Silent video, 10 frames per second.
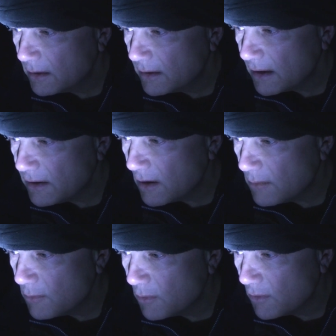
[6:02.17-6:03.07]
Getting
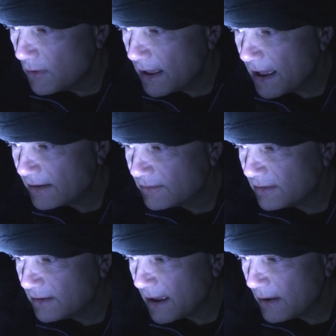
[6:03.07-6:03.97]
no more
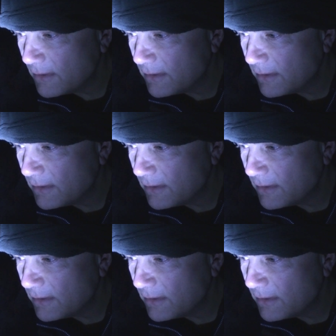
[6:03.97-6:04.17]
action now,